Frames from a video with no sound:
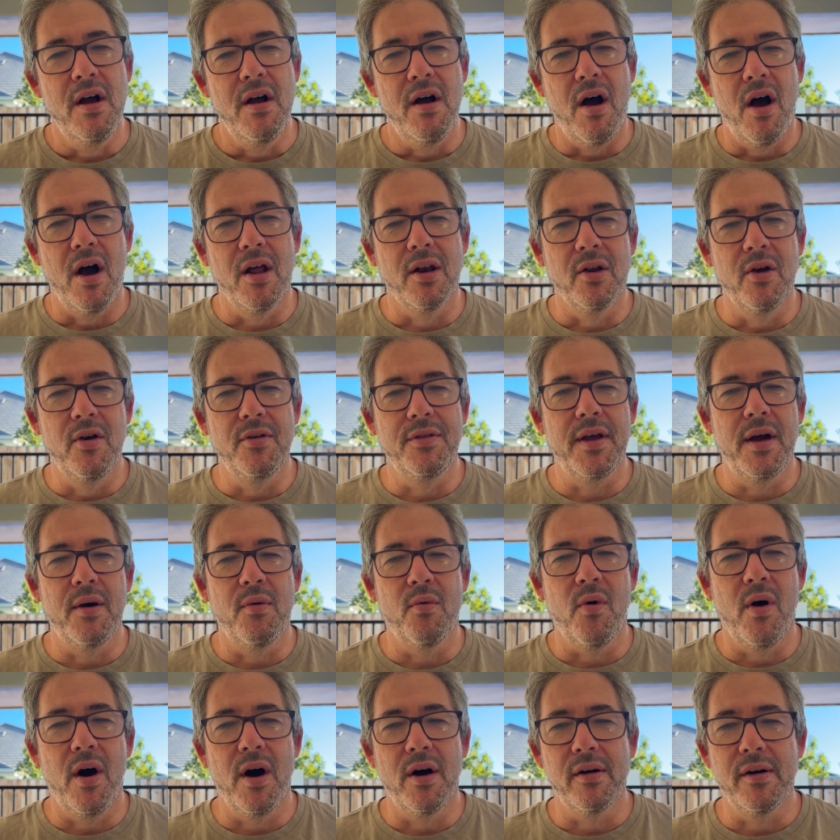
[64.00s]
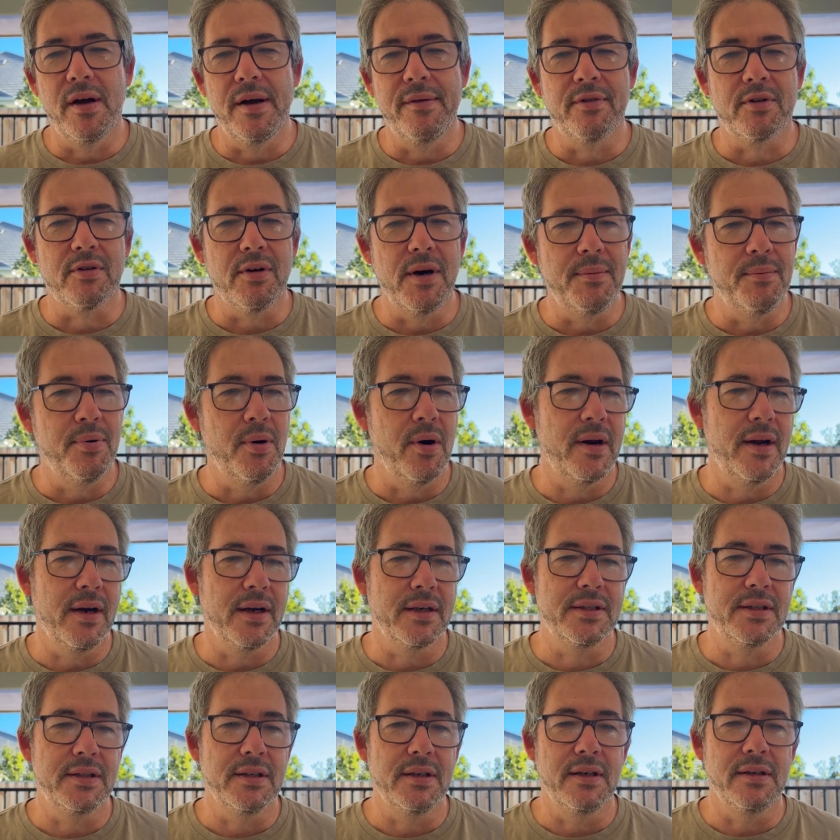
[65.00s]
I learned that while evergreen
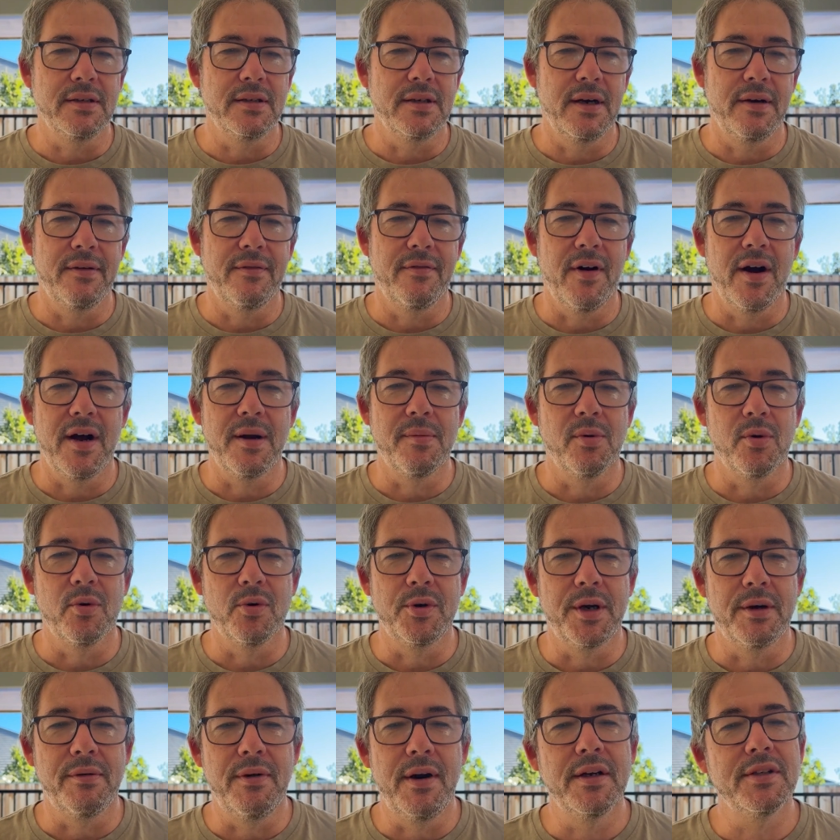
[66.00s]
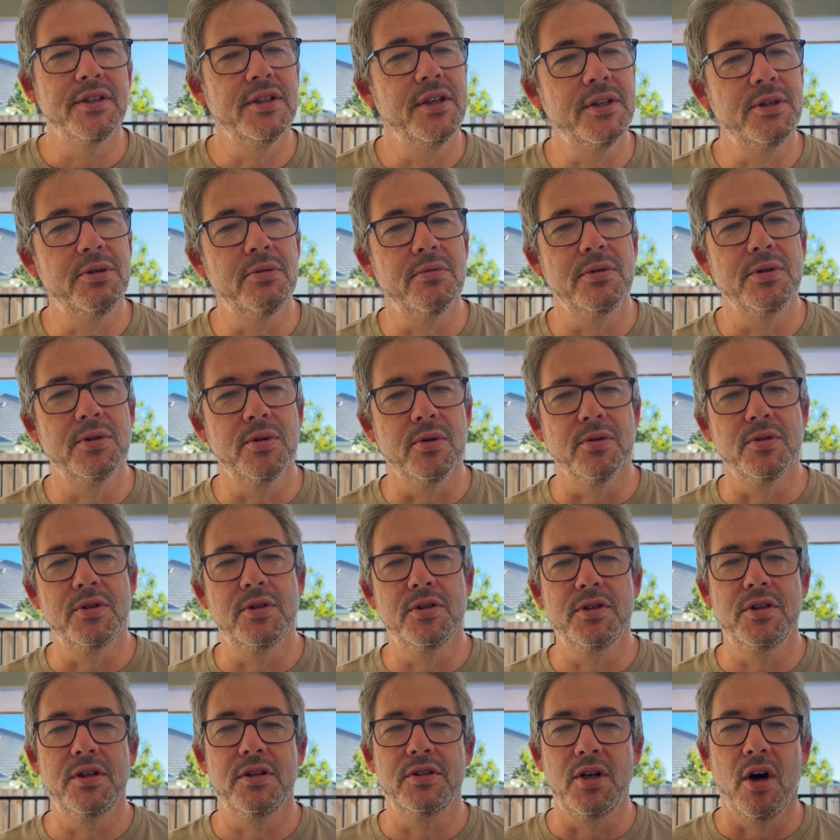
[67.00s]
products are available all year round, seasonal
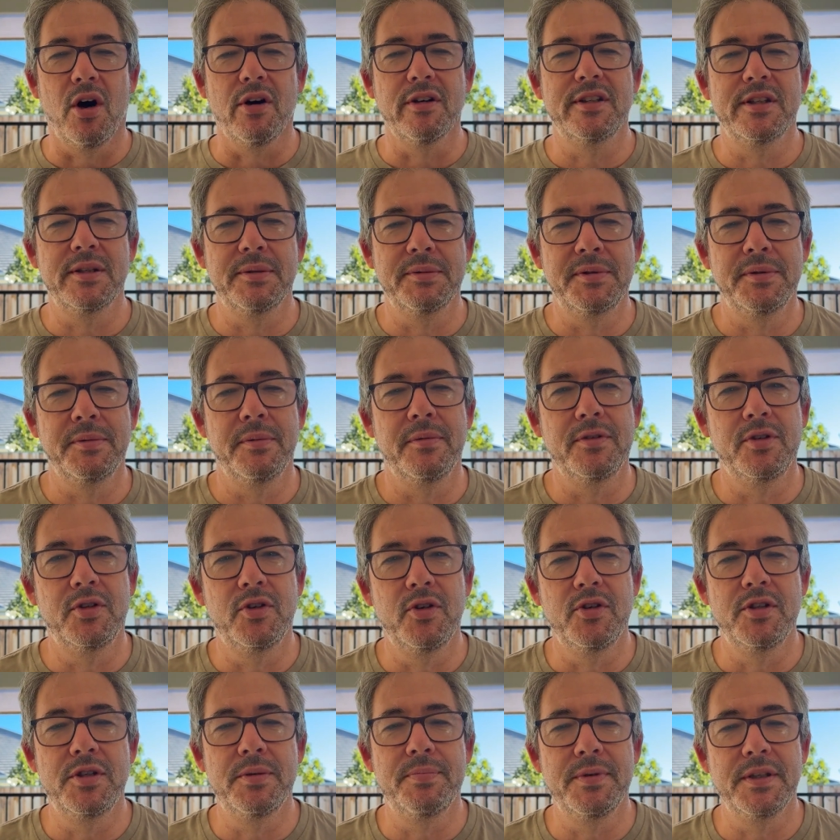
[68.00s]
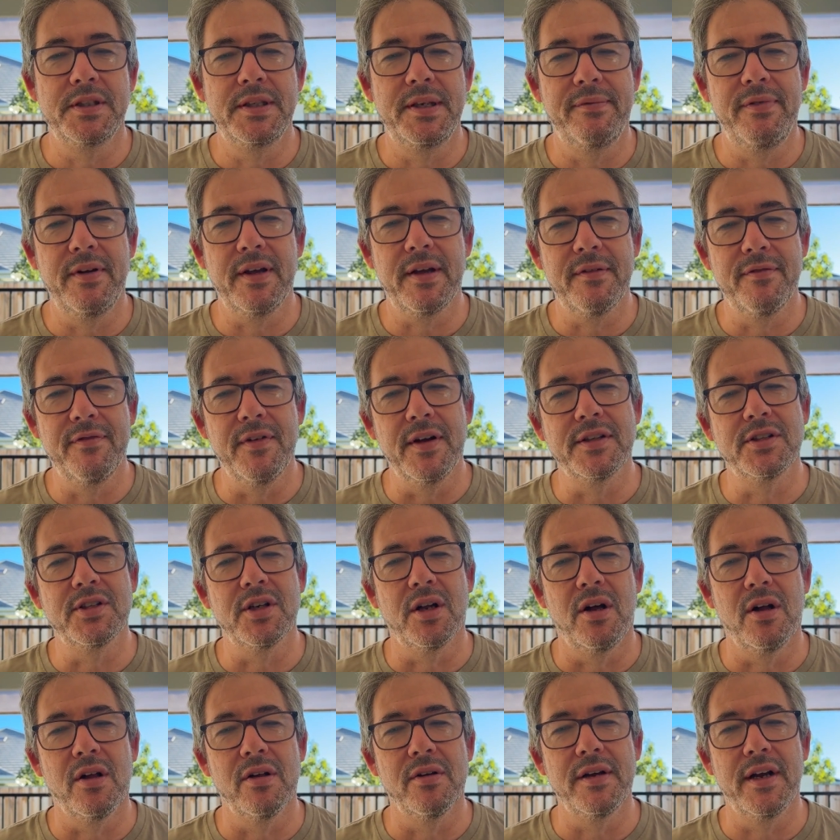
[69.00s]
resources are tied to specific events or
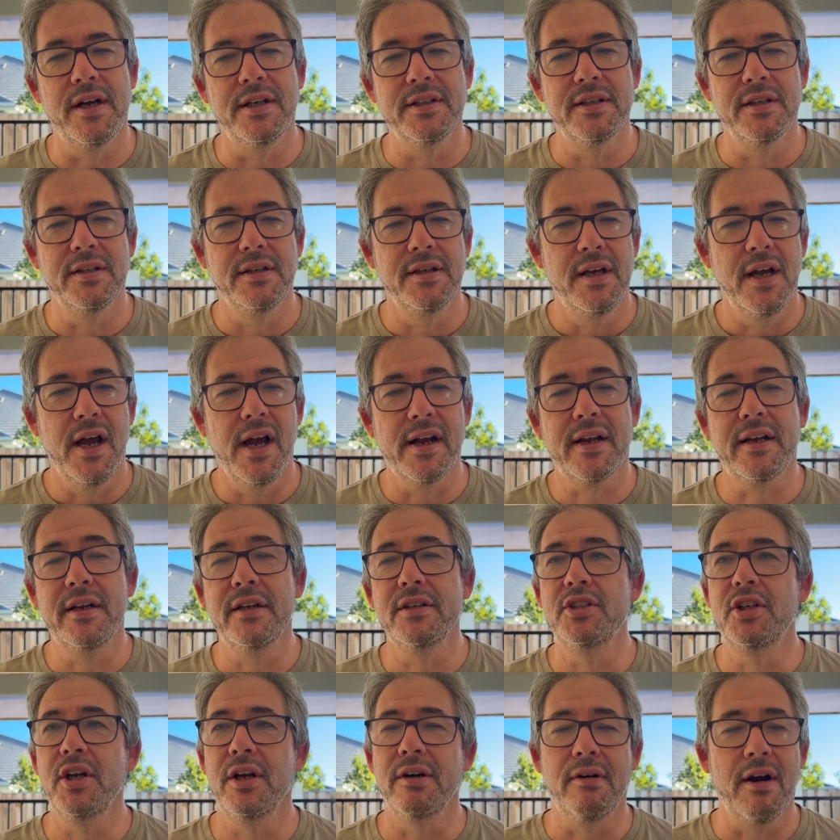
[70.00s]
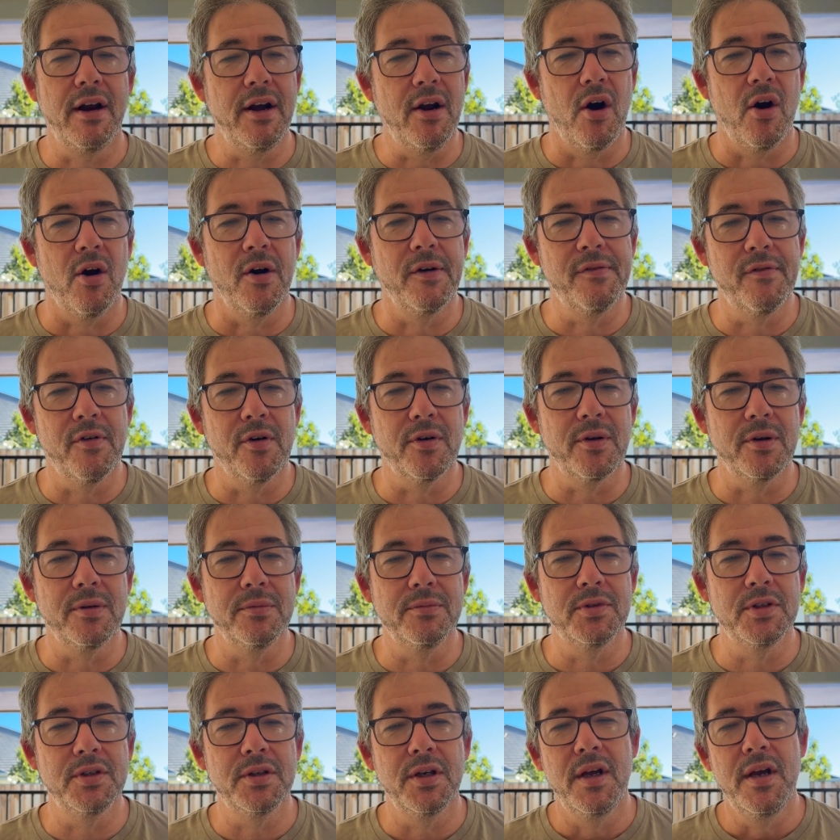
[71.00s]
holidays and can generate high
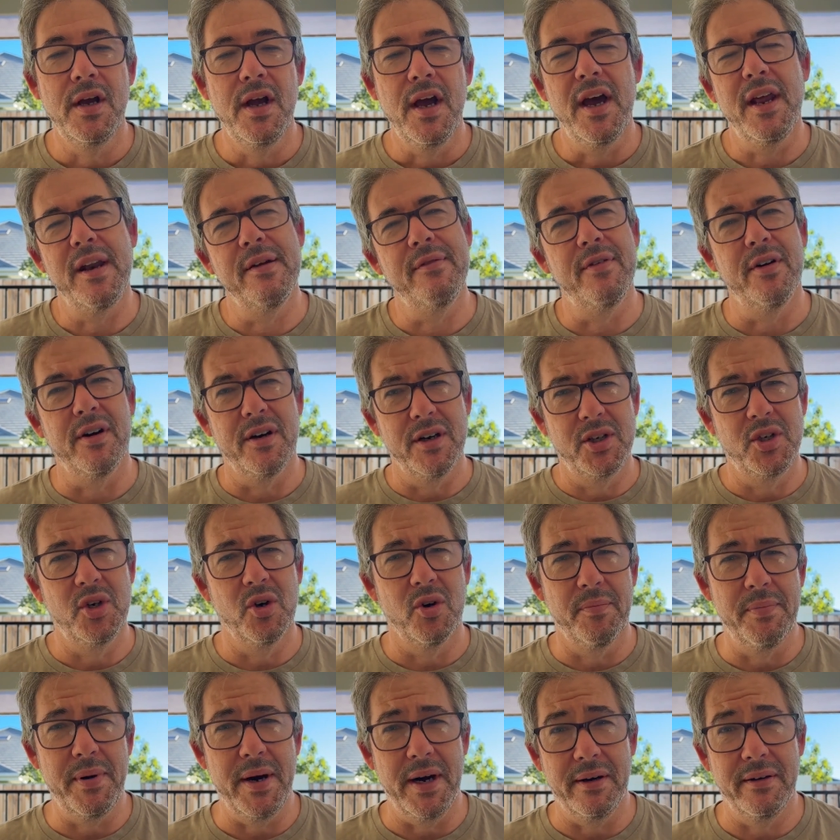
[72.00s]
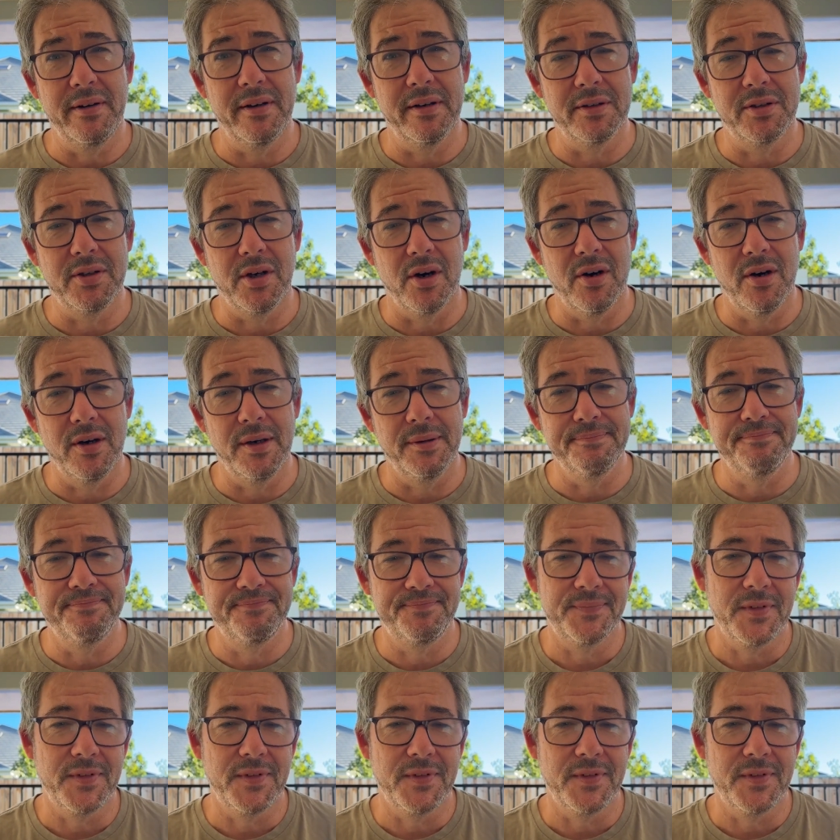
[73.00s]
volumes in a very short period of time.